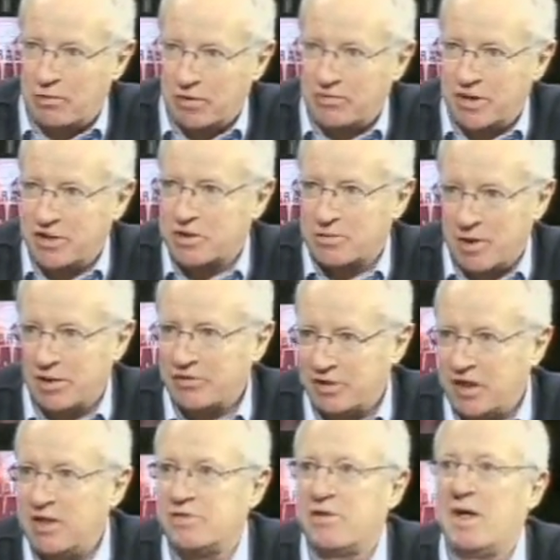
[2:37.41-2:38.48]
quotation marks
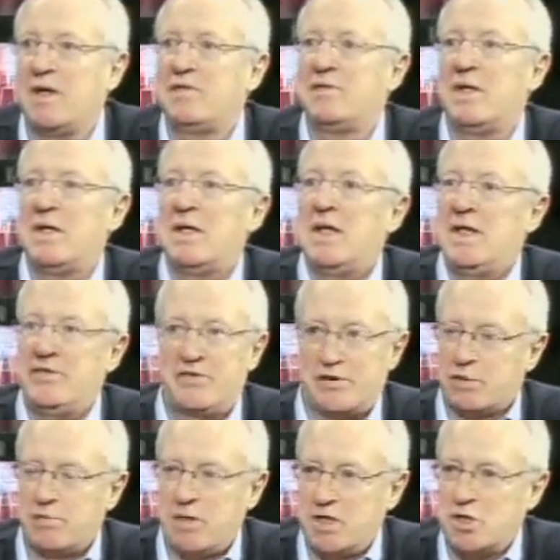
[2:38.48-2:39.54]
in his eyes, is the
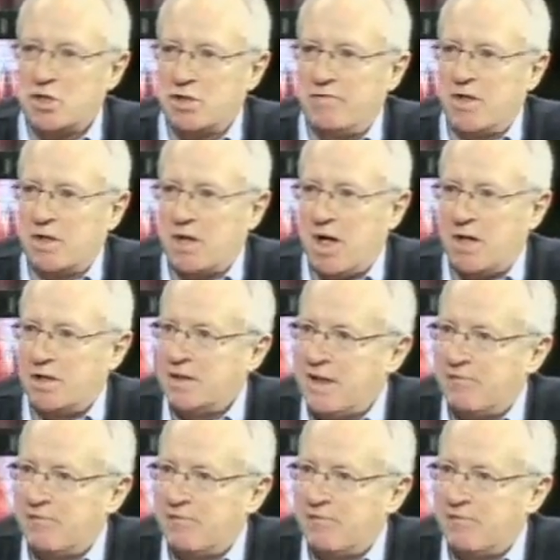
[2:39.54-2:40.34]
creation of al-Qaeda.